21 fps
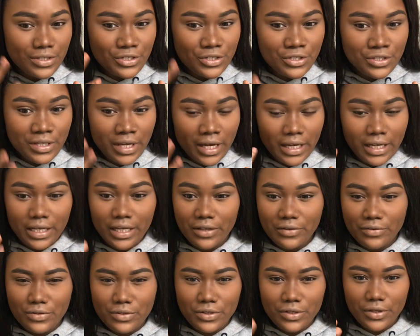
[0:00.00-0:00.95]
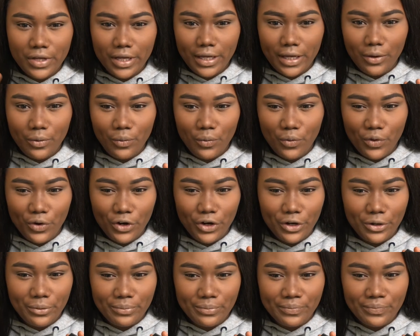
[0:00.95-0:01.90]
It just kind of gives you like a
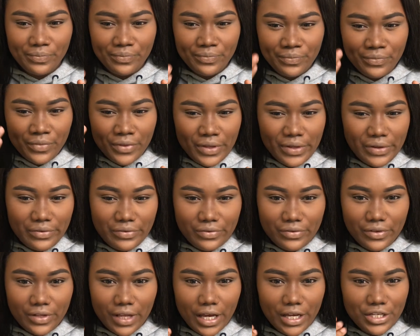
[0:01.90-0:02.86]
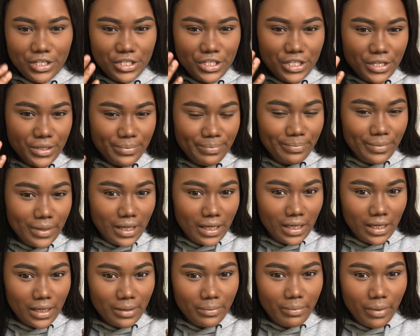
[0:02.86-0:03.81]
warm, fleshy
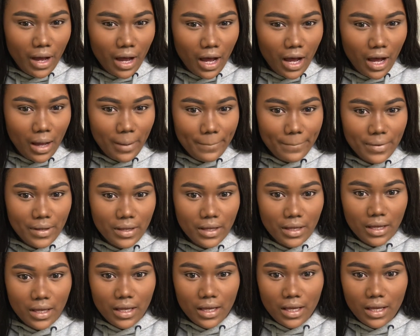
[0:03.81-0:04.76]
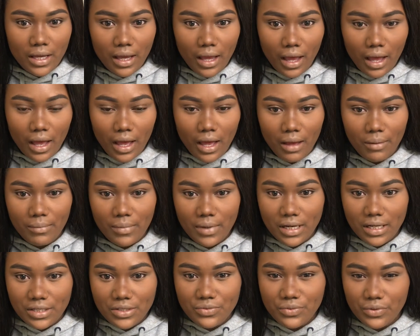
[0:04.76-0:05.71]
pink pop, um,
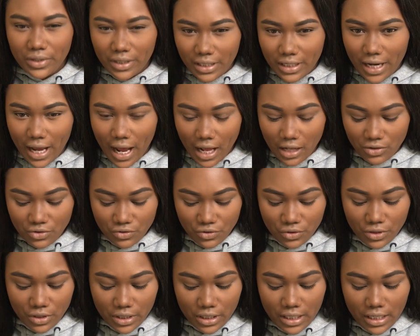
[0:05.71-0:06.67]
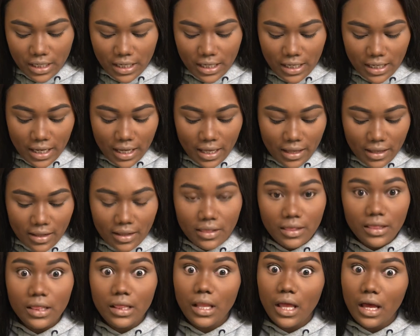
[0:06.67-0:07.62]
and it's really natural looking, and I
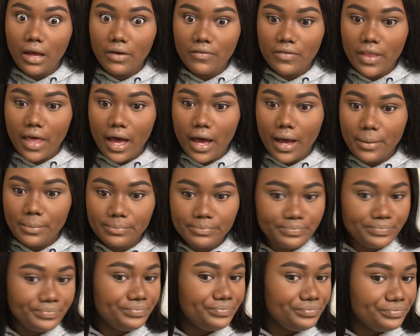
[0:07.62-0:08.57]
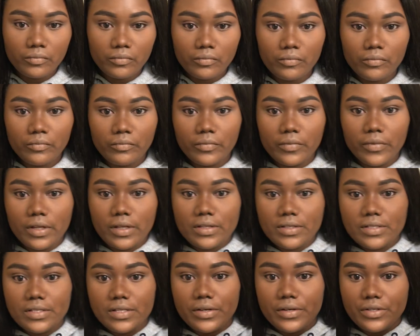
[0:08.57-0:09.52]
love that.
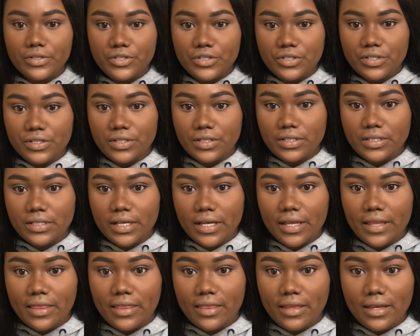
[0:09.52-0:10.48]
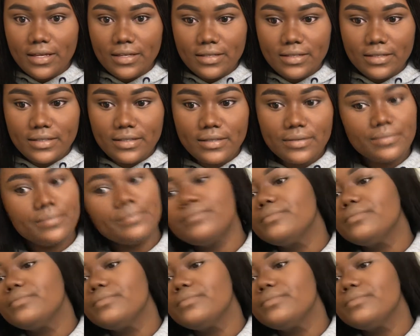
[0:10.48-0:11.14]
So it just looks like this.